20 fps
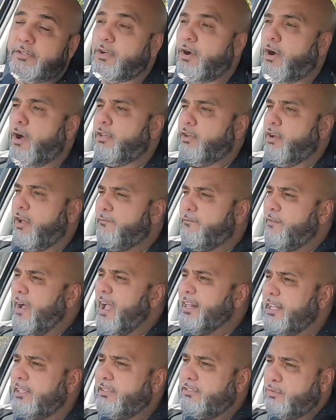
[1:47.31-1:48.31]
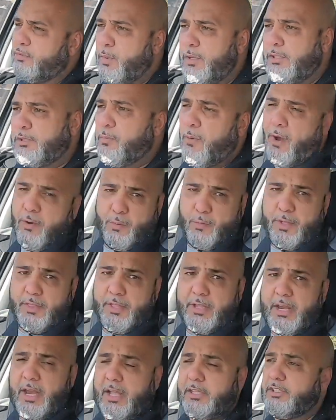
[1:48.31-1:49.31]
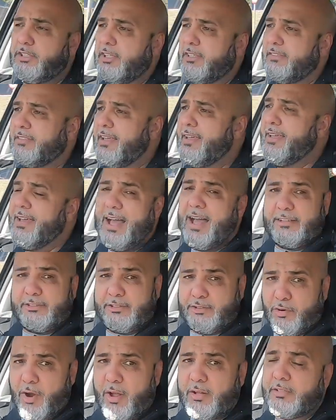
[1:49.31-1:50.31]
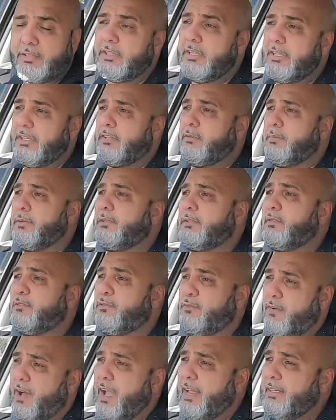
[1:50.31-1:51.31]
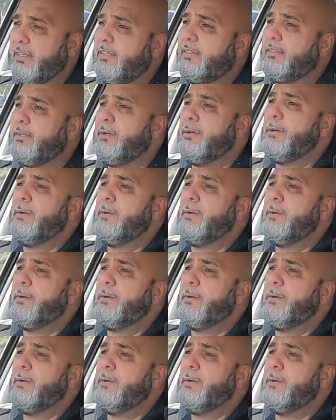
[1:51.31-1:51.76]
car, you got to find that sweet spot where the clutch is. I struggled a little bit to find it.